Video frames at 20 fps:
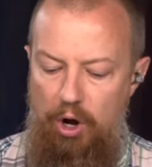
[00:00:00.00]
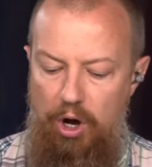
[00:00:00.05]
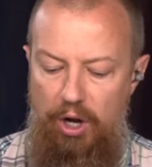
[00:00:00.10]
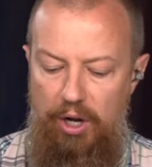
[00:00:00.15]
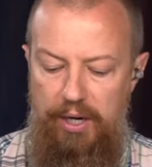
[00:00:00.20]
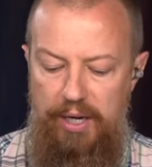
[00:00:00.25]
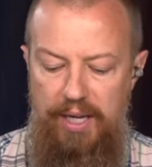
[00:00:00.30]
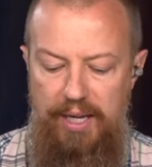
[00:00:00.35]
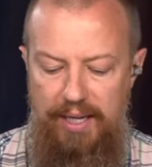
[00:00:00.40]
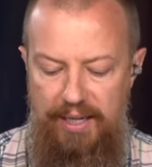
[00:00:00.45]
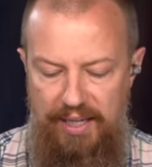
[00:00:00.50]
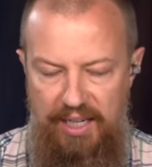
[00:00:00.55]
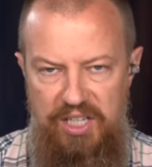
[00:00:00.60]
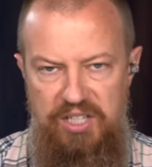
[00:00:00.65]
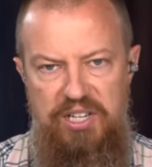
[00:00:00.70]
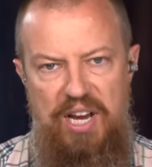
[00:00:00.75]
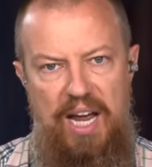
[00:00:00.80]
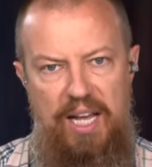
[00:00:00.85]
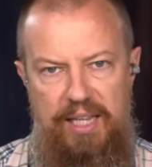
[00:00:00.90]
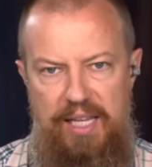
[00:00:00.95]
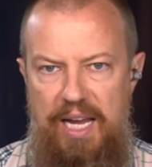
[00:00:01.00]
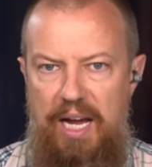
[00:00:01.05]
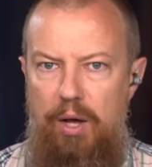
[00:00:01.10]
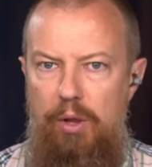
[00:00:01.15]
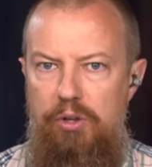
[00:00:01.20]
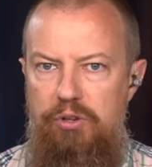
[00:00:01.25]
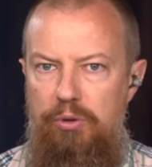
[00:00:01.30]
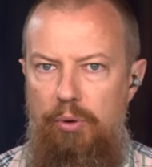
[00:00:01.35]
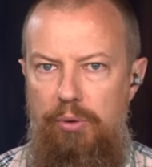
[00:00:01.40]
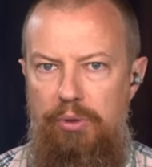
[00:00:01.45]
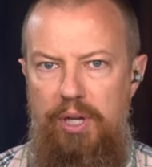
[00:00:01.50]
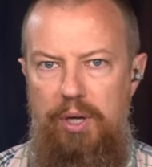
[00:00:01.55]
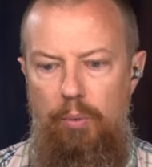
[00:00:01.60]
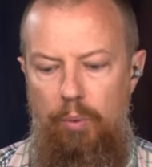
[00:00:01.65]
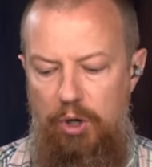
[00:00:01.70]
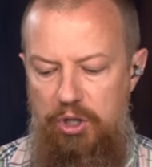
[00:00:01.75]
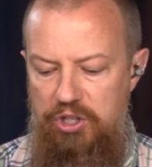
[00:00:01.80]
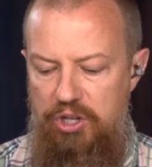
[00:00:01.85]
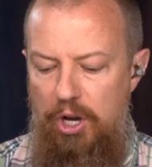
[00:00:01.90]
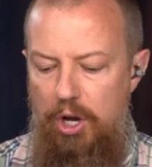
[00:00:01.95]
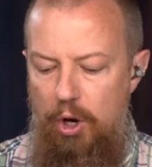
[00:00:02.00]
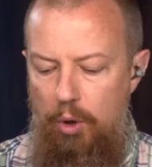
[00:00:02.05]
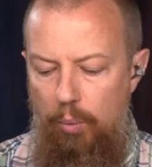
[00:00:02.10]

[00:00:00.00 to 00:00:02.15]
on exactly how this whole thing works.